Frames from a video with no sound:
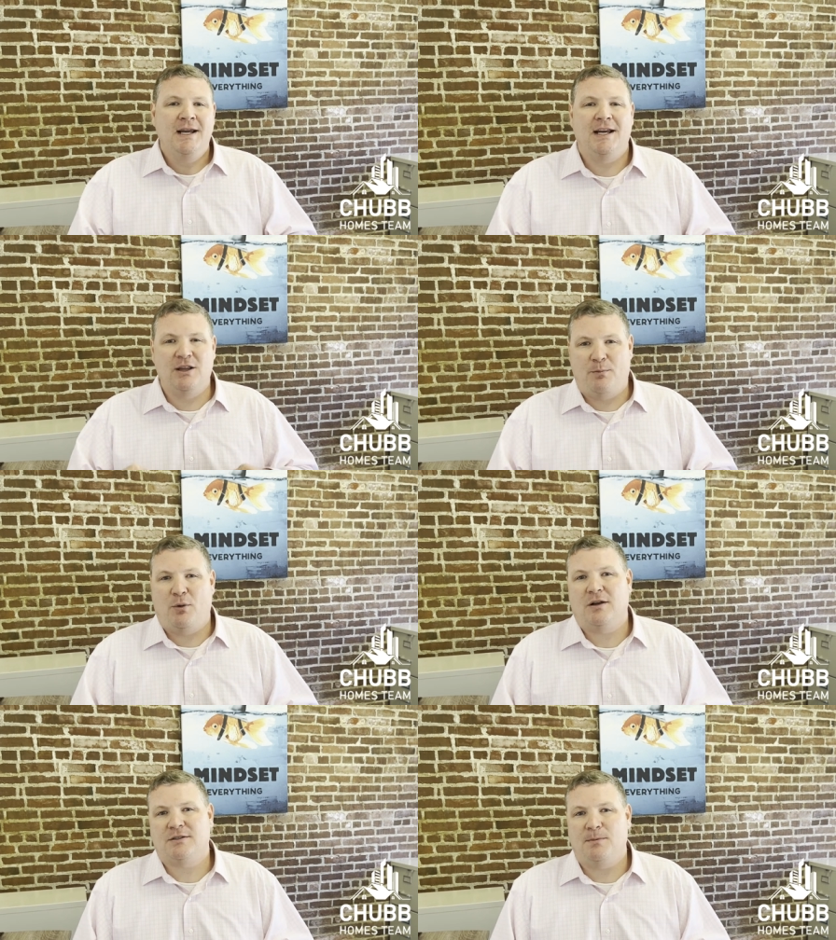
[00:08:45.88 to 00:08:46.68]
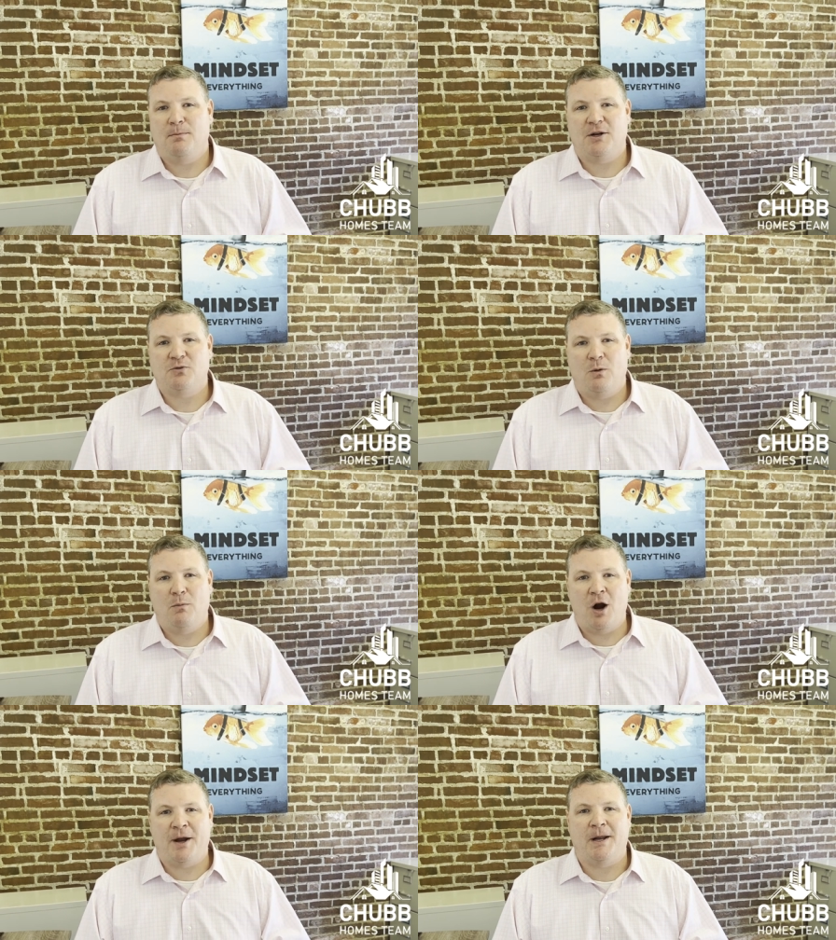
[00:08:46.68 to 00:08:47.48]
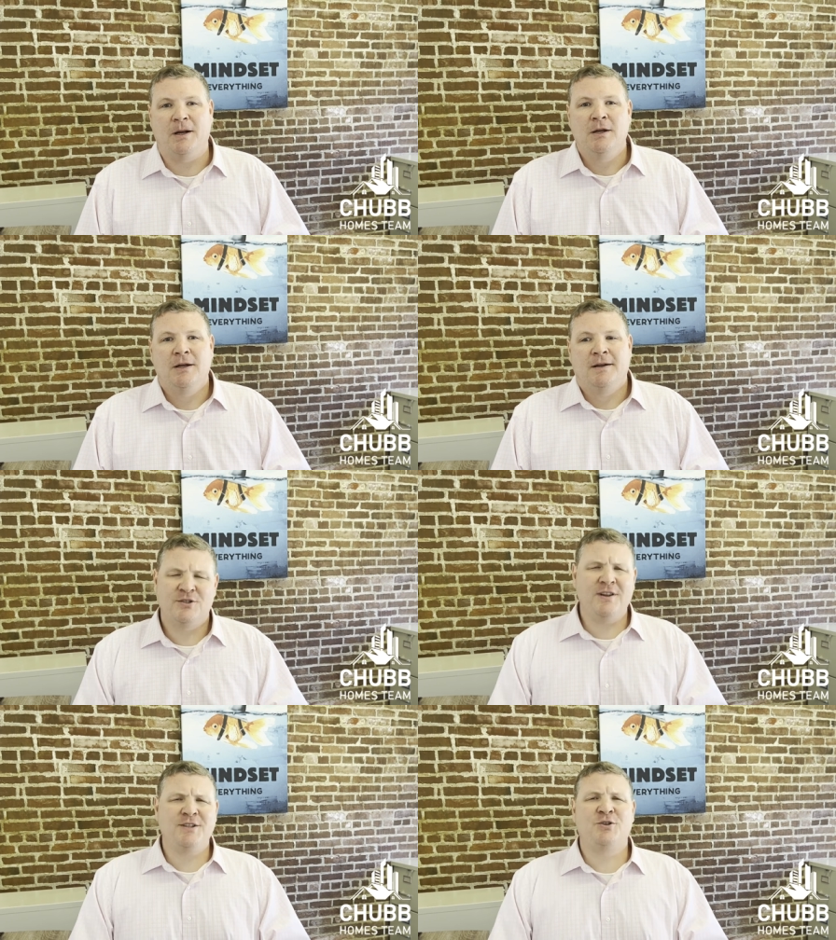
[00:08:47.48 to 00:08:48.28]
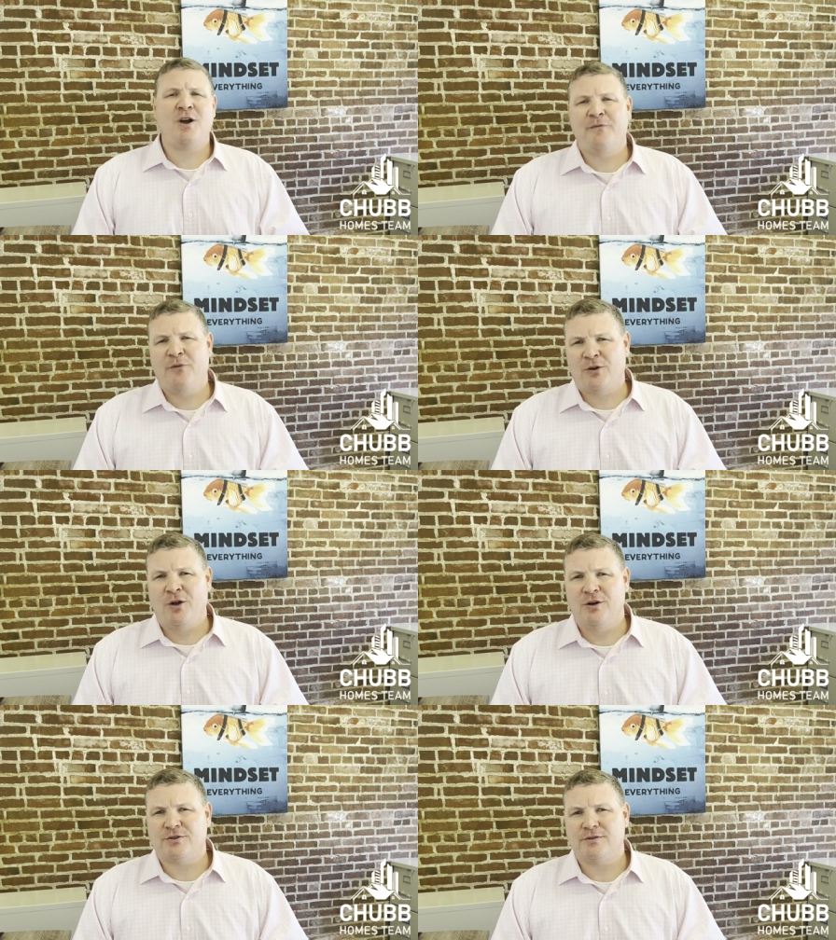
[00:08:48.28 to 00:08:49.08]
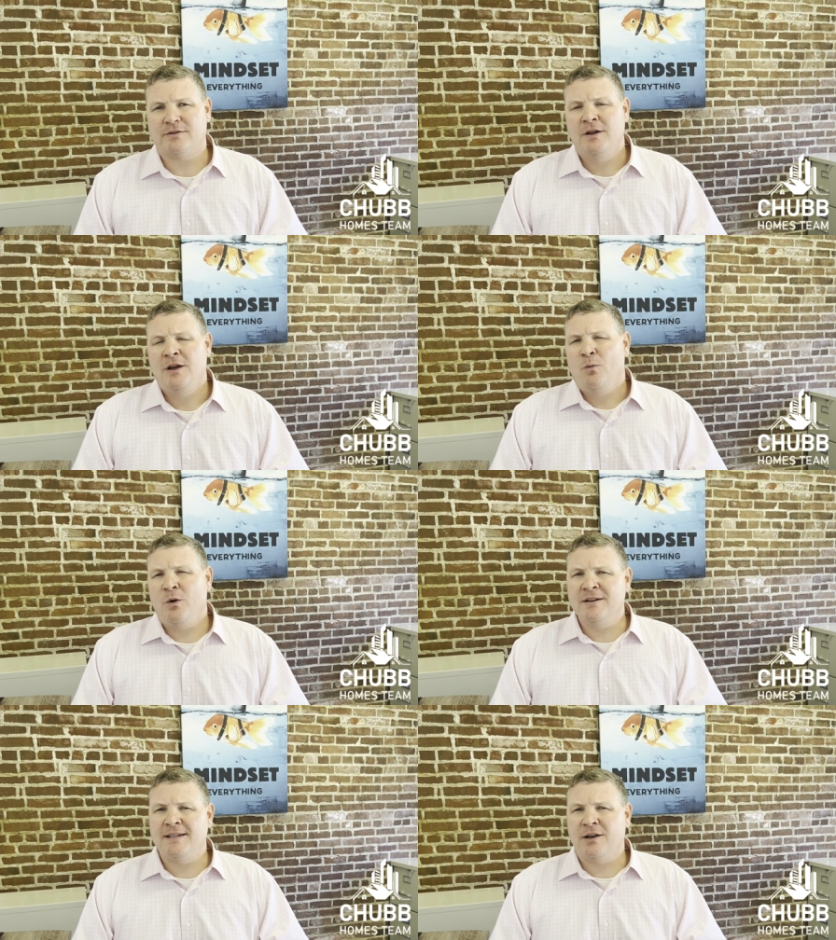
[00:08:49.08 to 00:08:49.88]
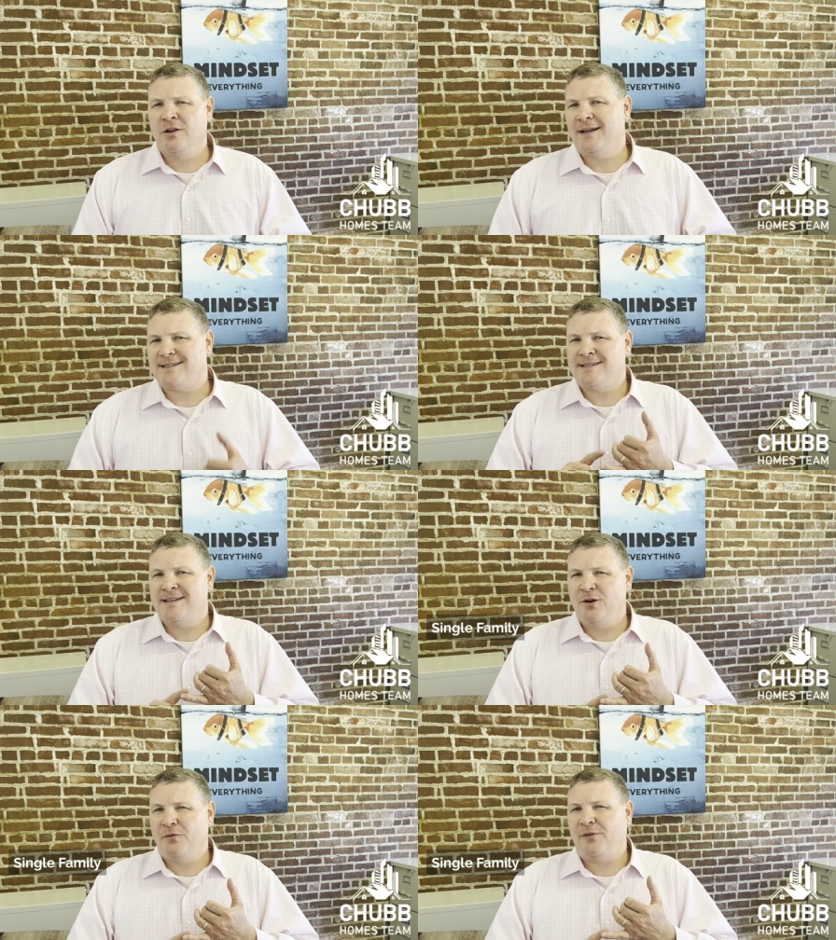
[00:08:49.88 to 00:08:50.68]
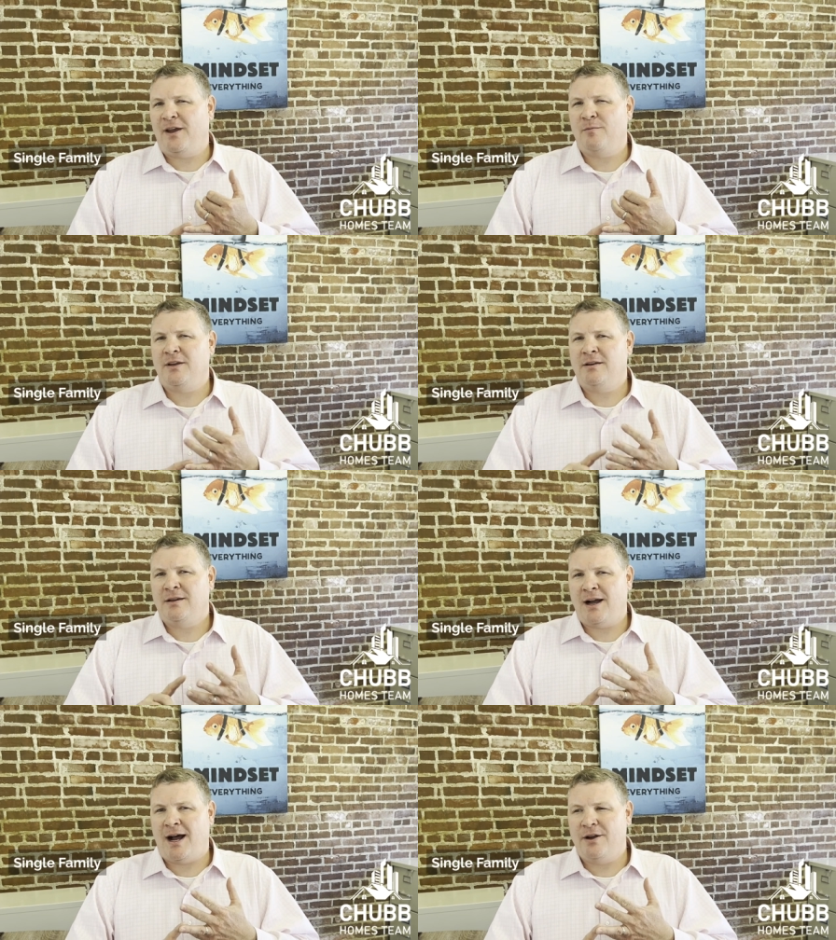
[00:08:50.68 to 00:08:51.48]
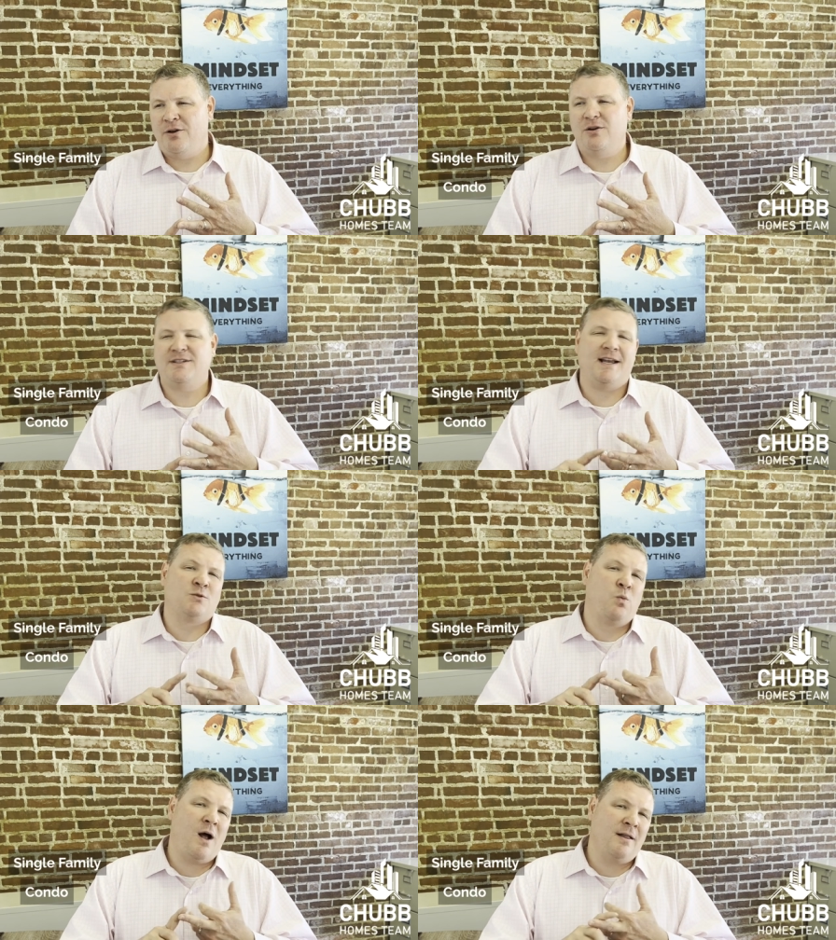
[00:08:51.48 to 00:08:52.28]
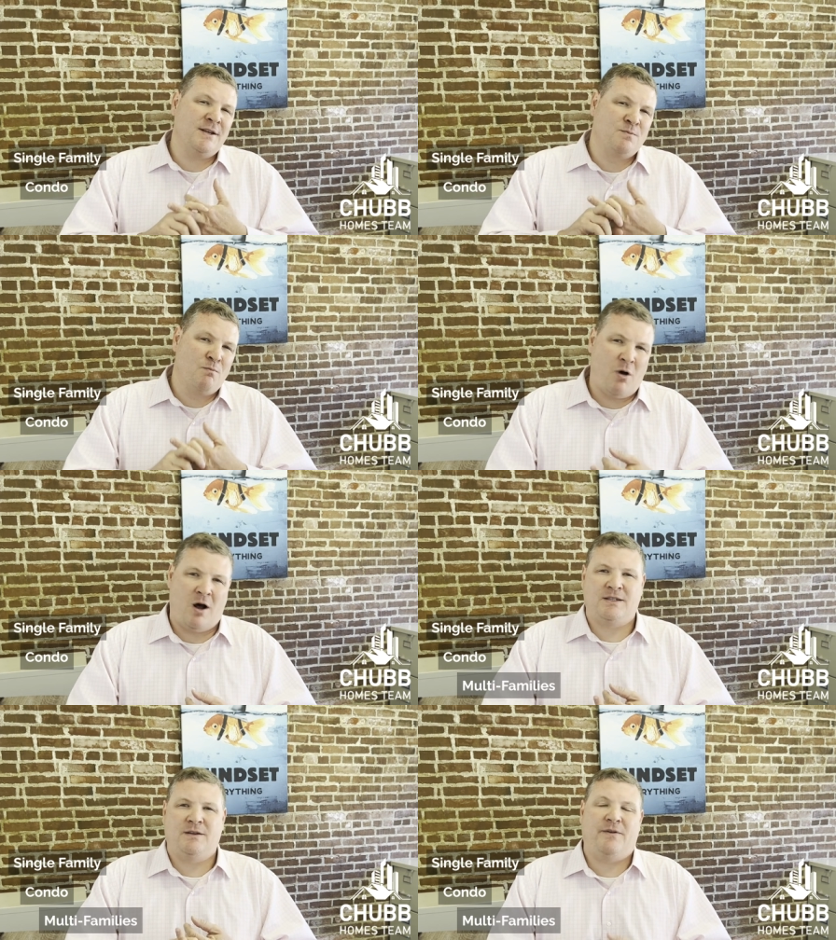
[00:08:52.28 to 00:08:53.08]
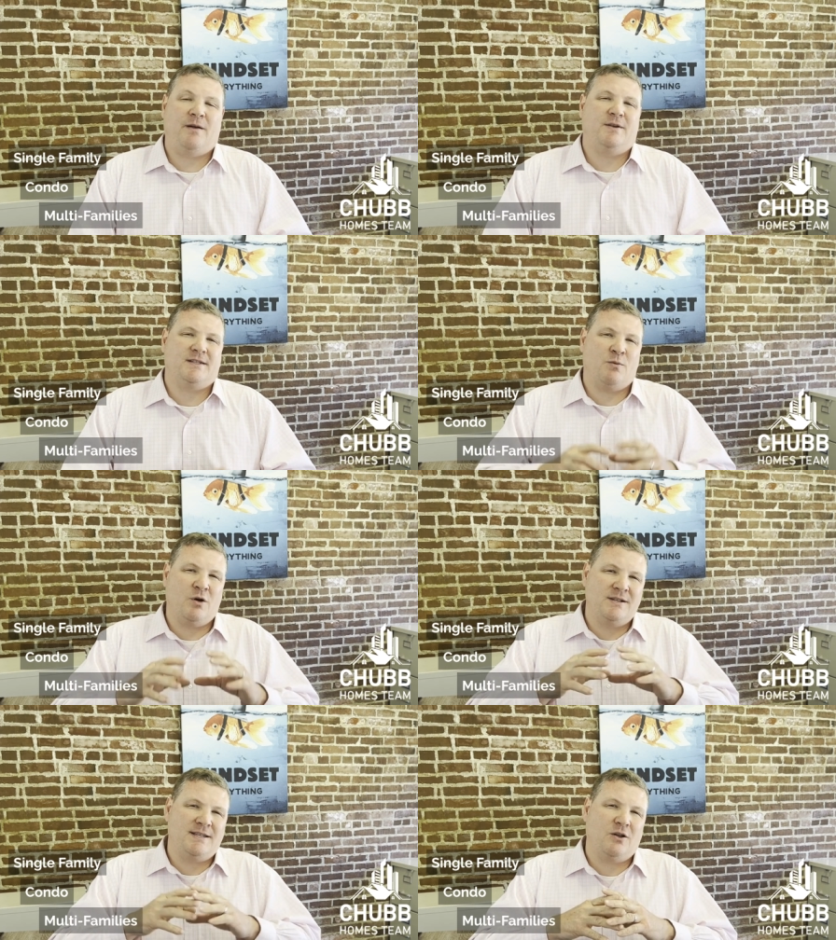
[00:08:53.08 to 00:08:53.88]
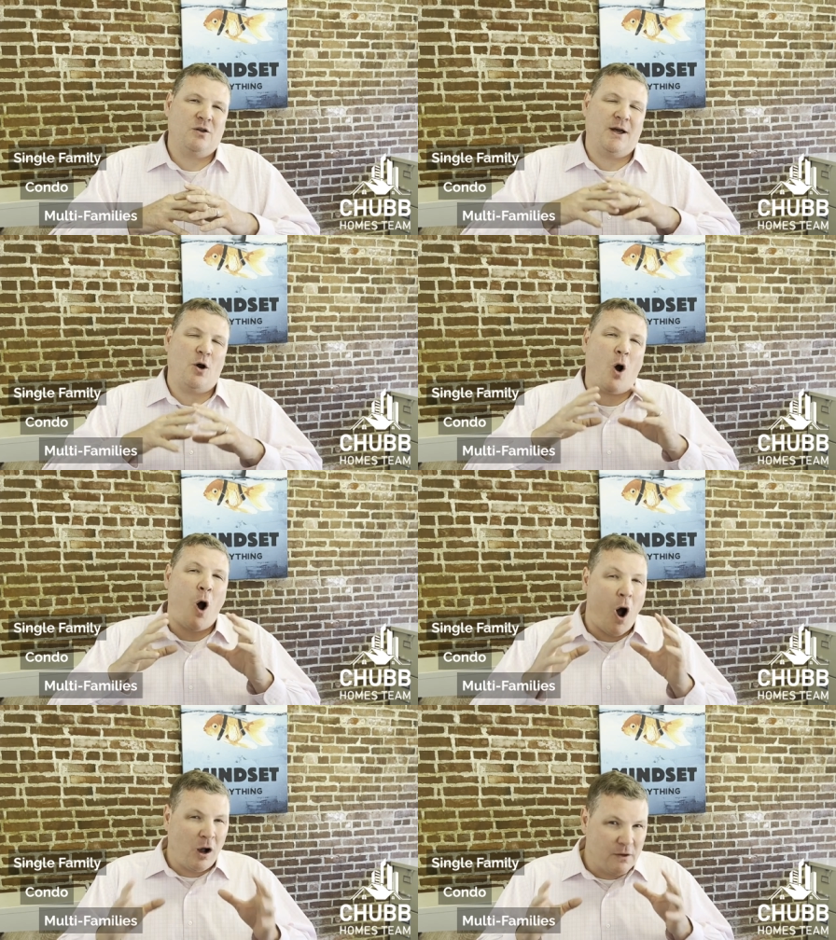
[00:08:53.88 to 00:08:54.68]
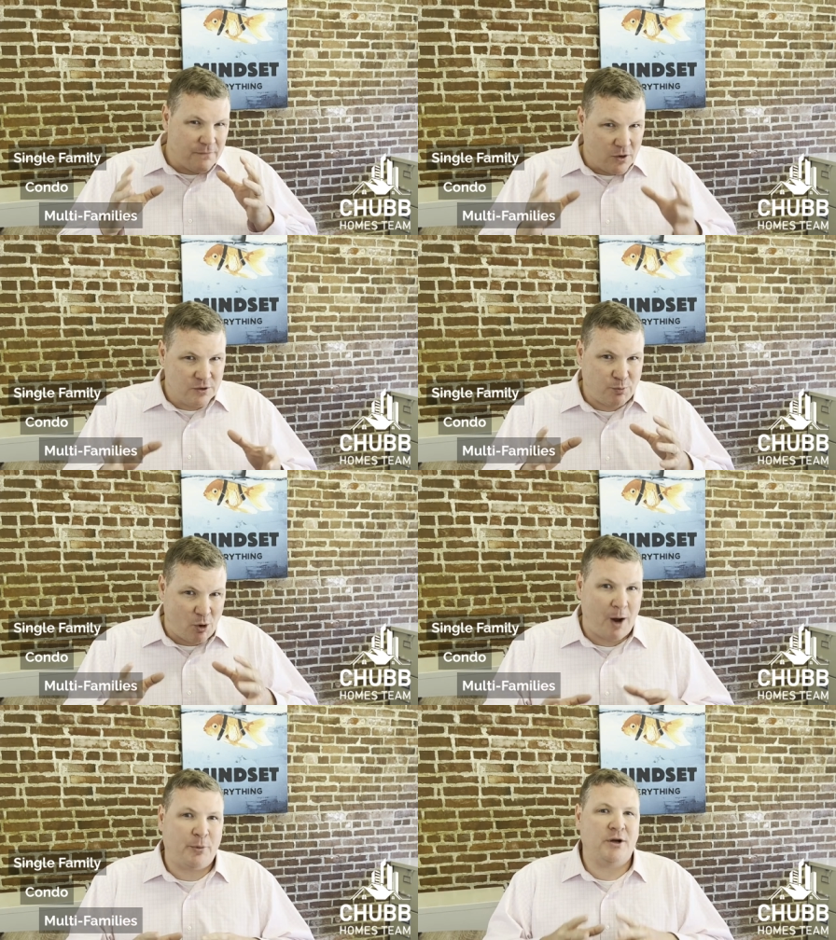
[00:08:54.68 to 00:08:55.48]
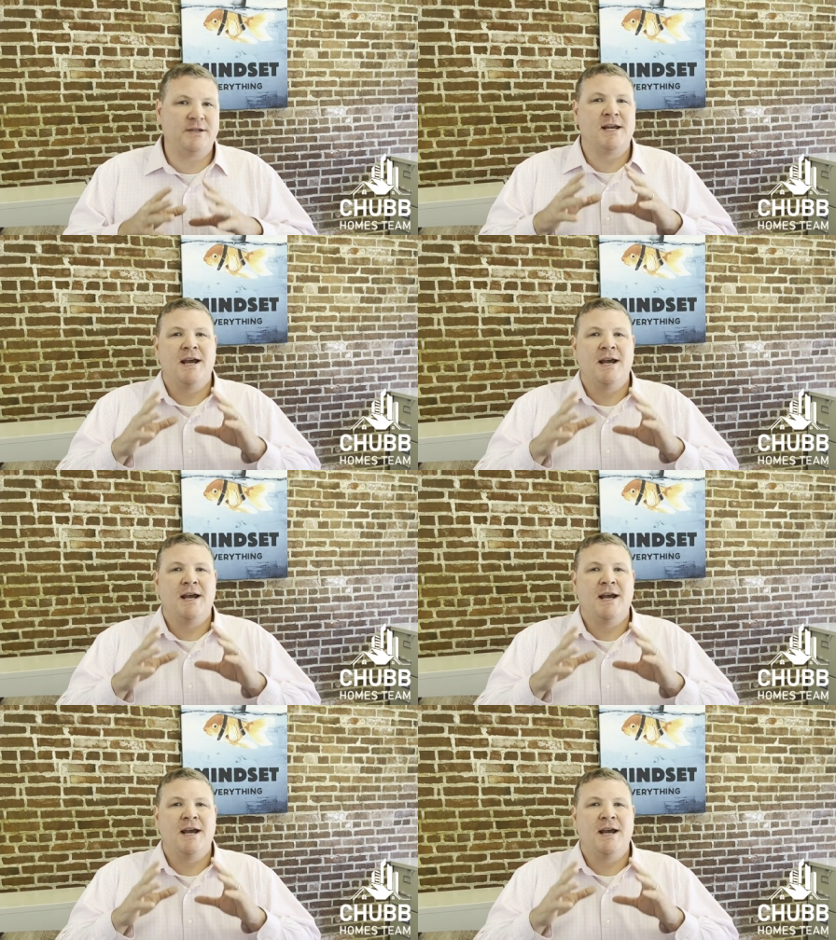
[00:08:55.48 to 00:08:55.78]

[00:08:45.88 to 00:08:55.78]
in the Boston metro market. So let's talk foreclosures. We're going to take a look at single family, condos, as well as multifamilies. And we're going to take a look at all of those properties